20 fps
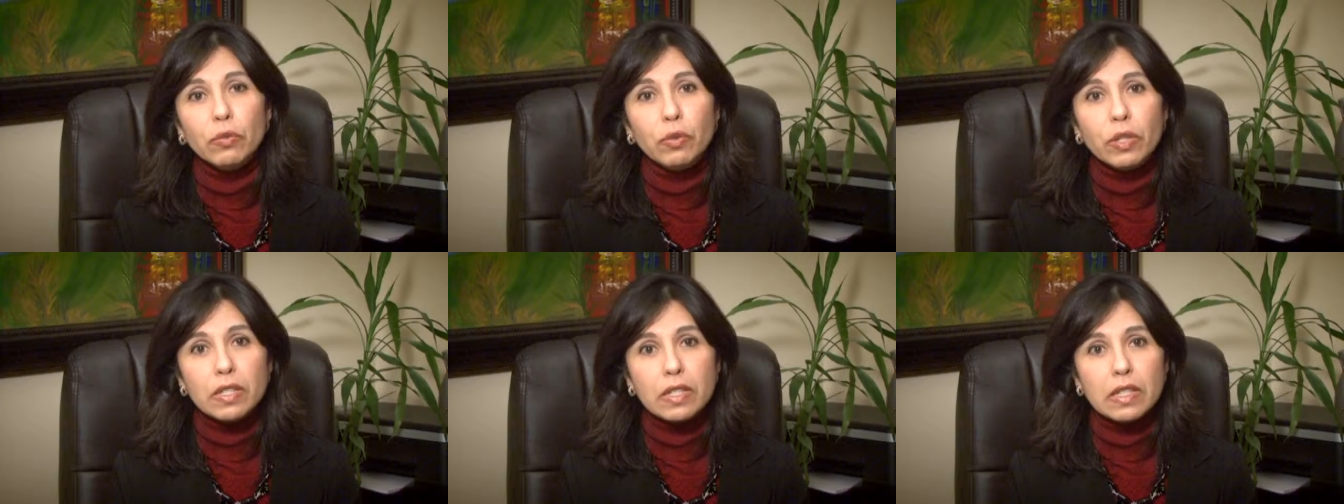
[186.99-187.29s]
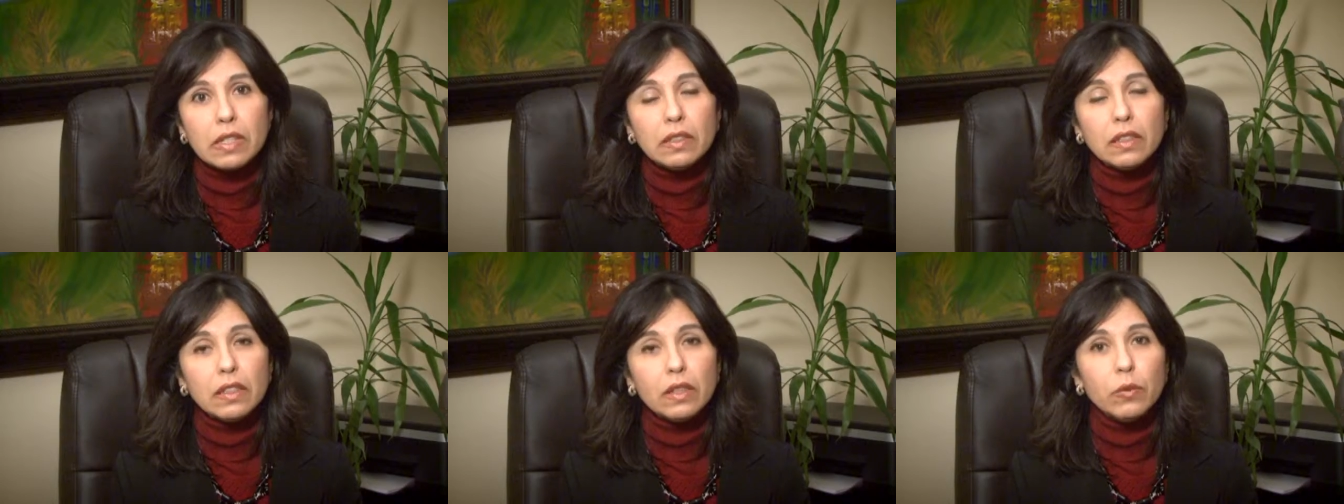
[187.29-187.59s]

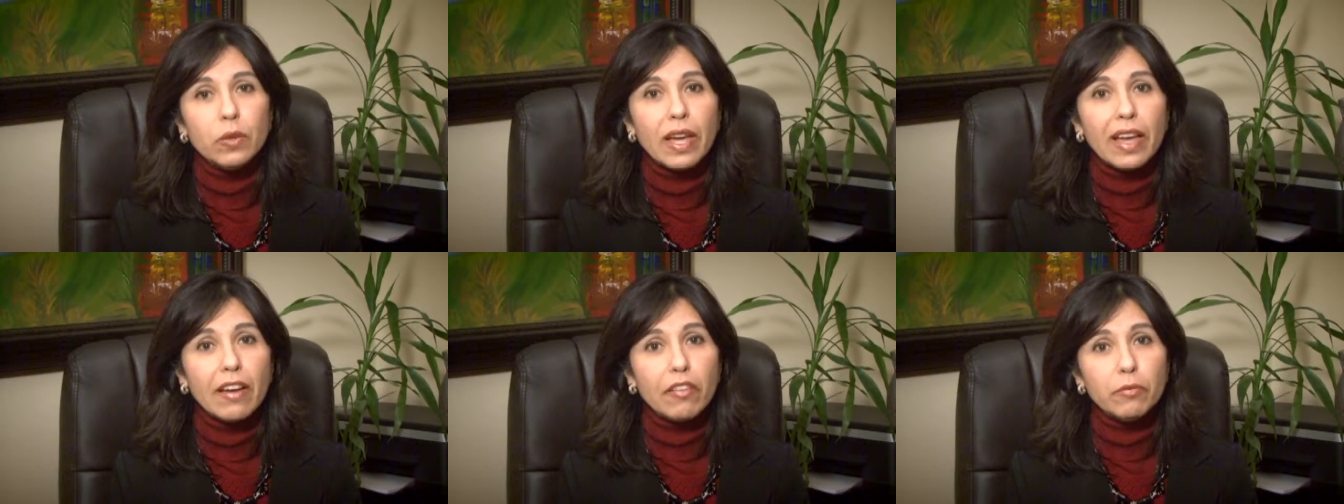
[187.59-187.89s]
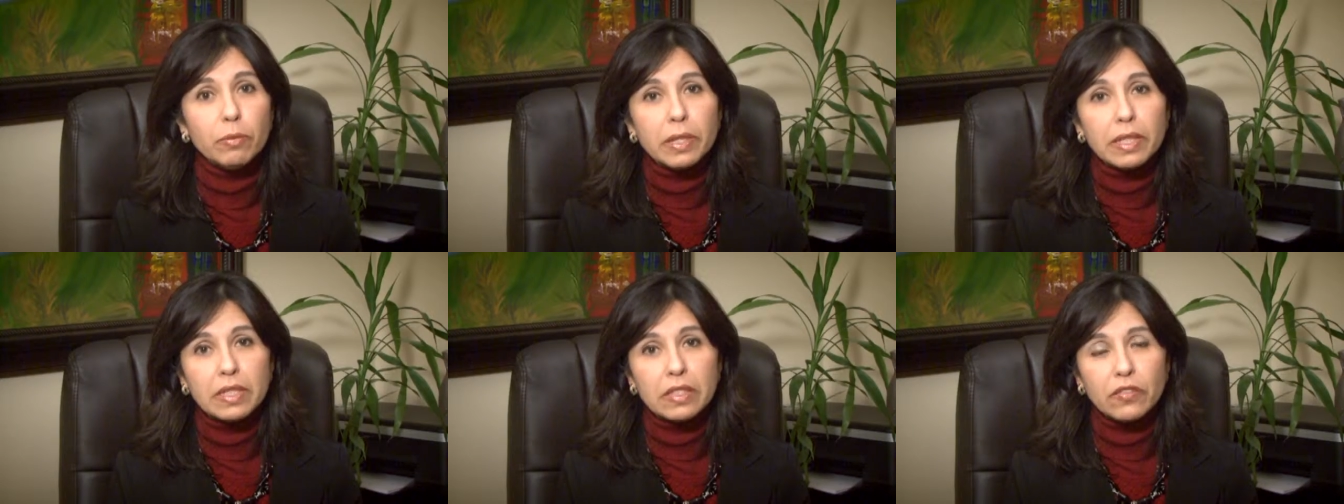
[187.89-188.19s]
recently, we
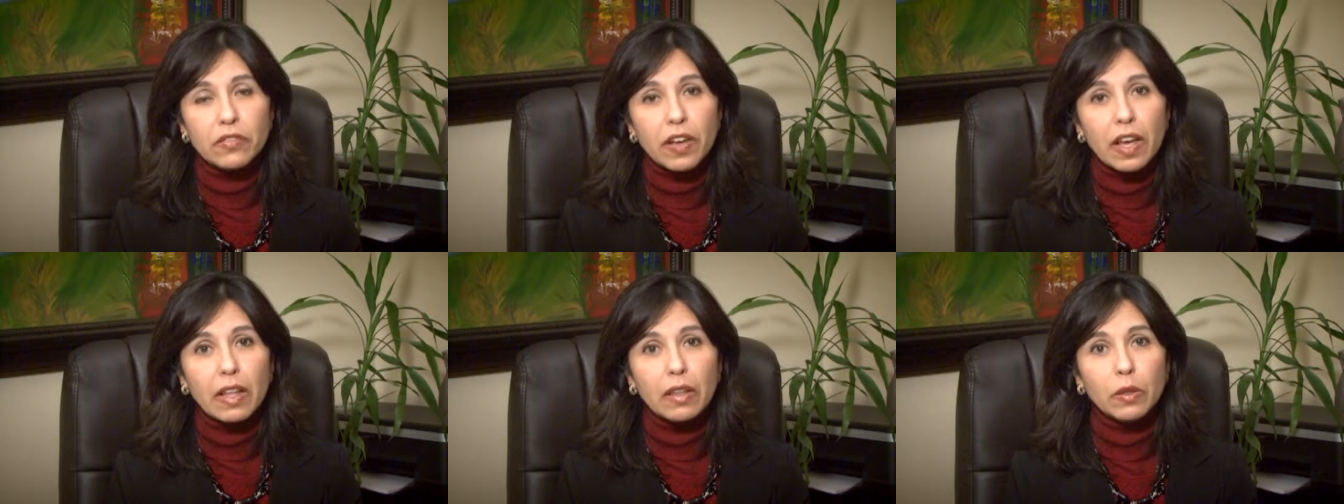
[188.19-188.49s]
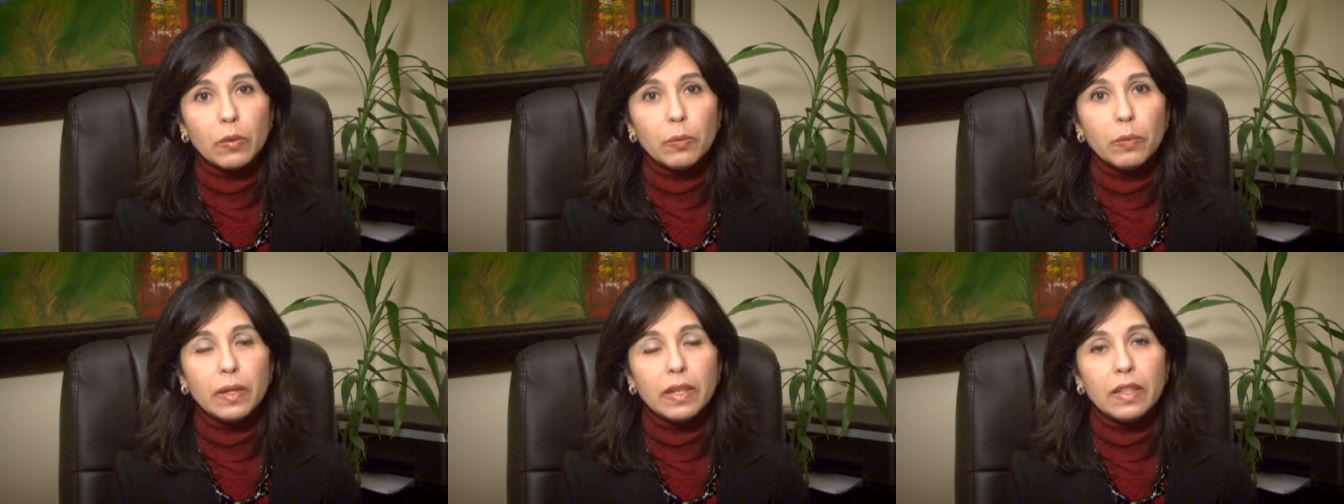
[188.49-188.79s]
have been
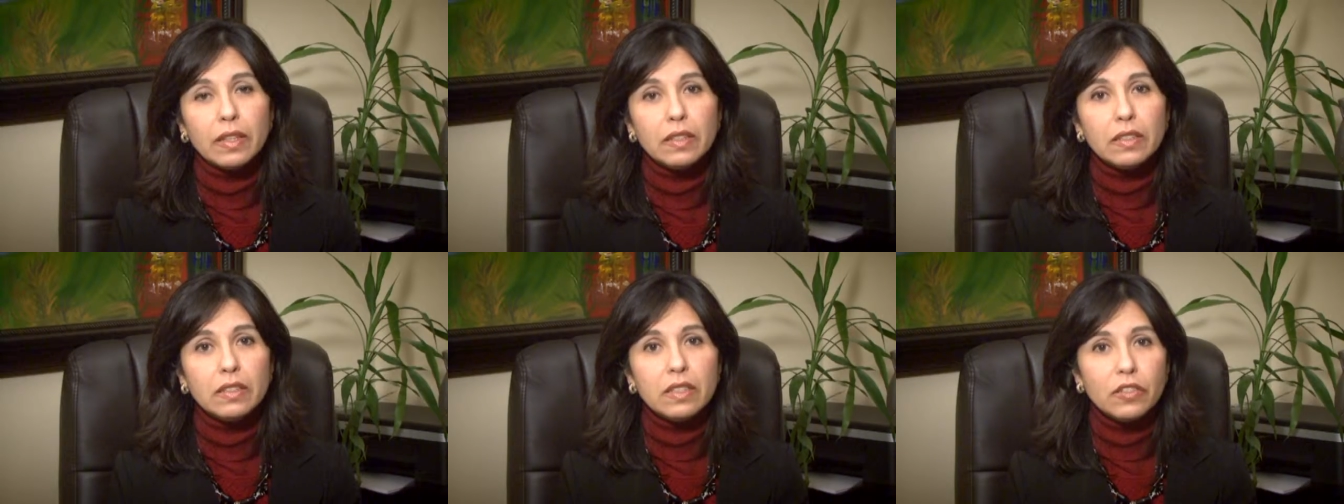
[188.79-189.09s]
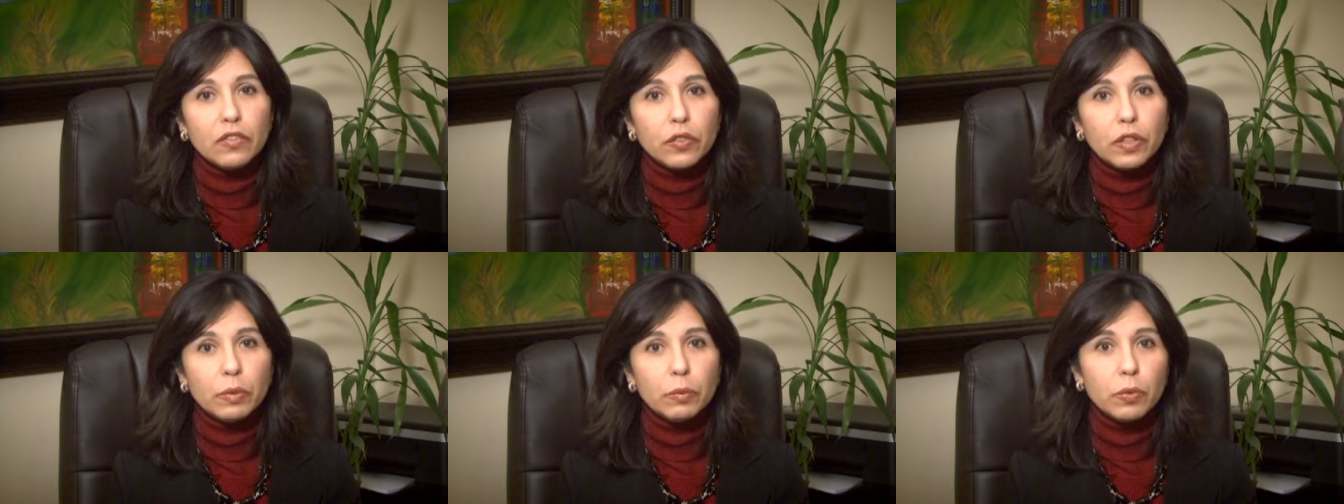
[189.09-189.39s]
developing
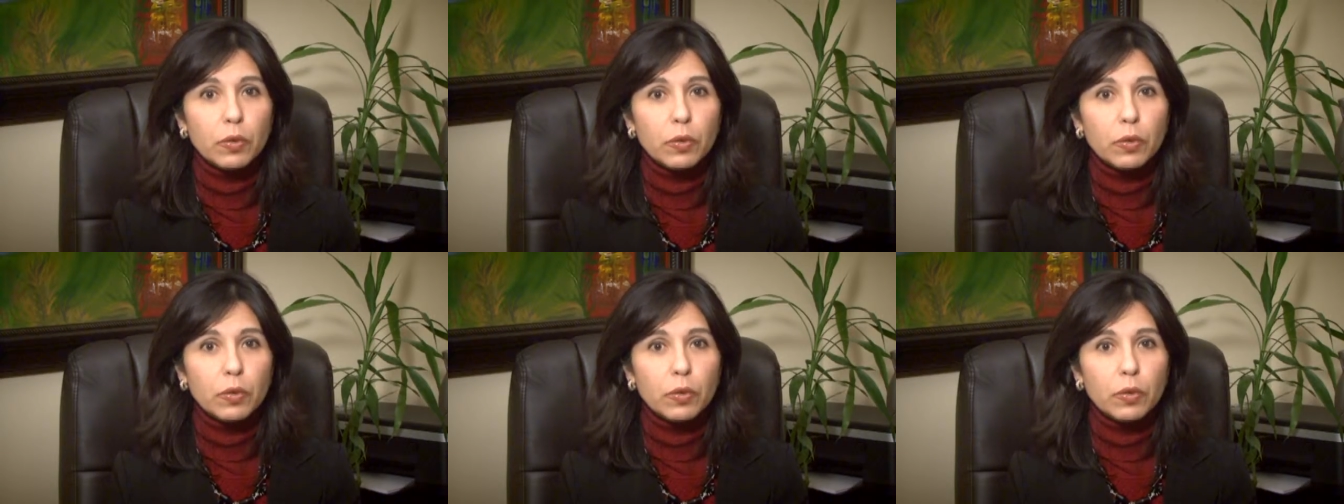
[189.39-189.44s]
different